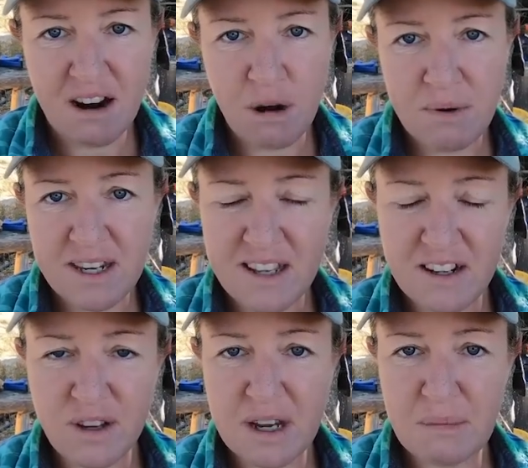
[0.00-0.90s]
Armenian
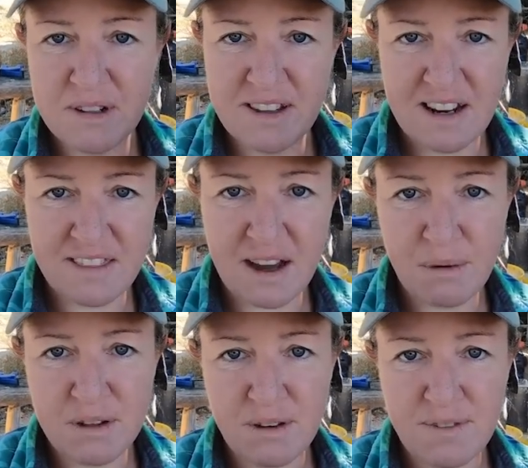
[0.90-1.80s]
cucumbers that I thought
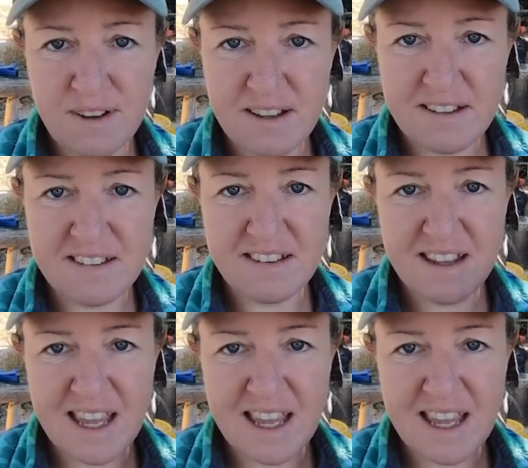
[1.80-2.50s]
were loofahs,